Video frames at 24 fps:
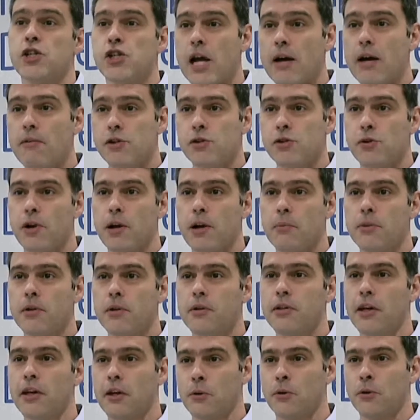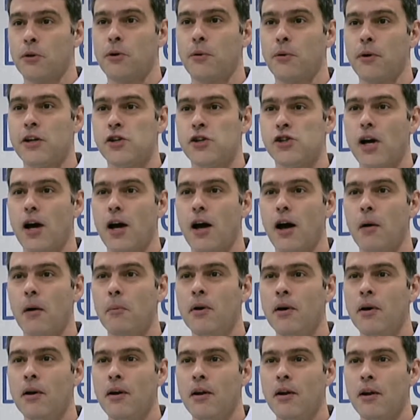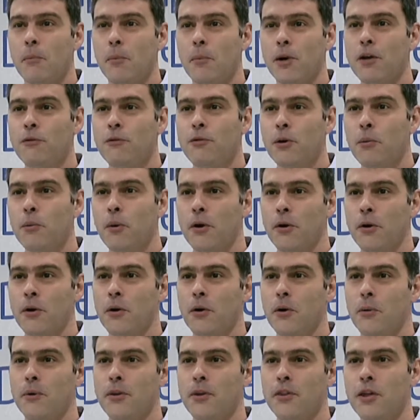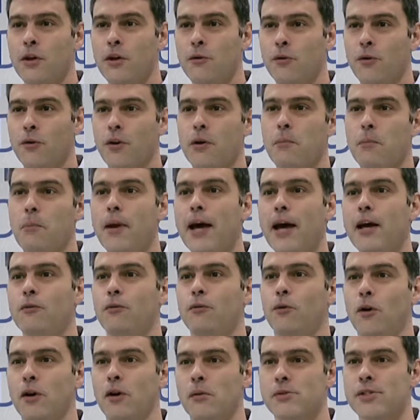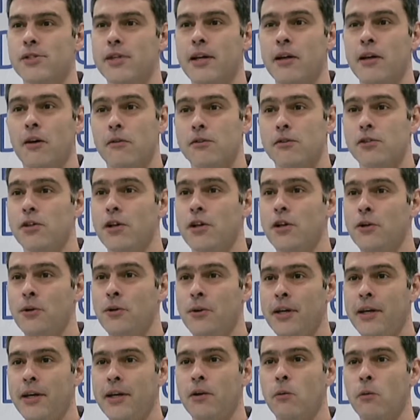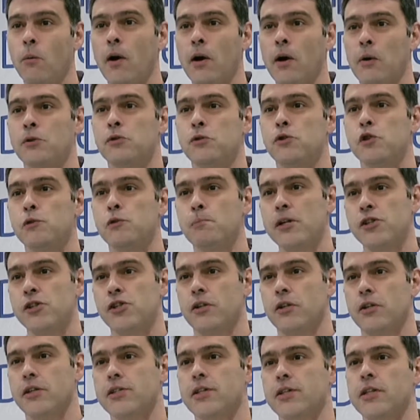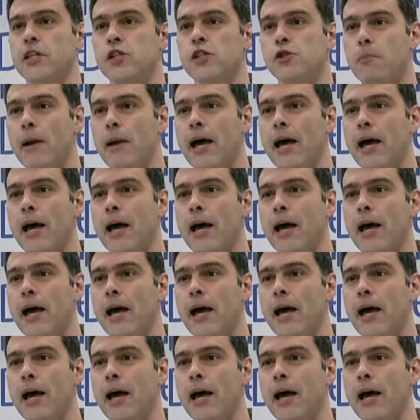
and JavaScript. They'll do a great job. But if you want to go with different platforms, then all of a sudden you need one or two specialists in each